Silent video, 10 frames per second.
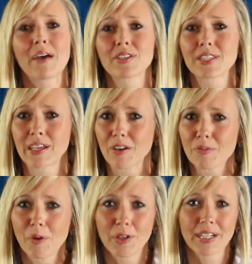have a
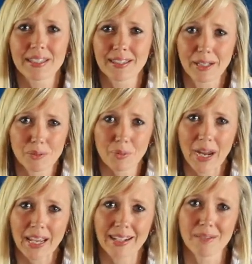ceremony to
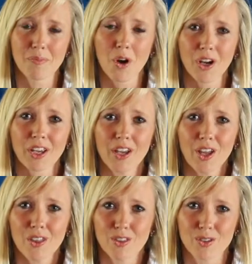celebrate and mark
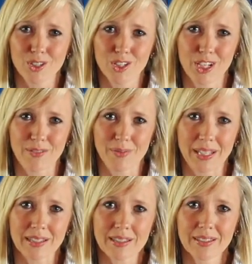those
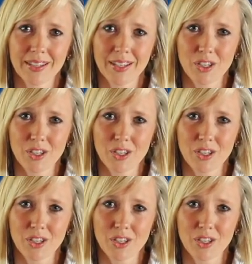achievements.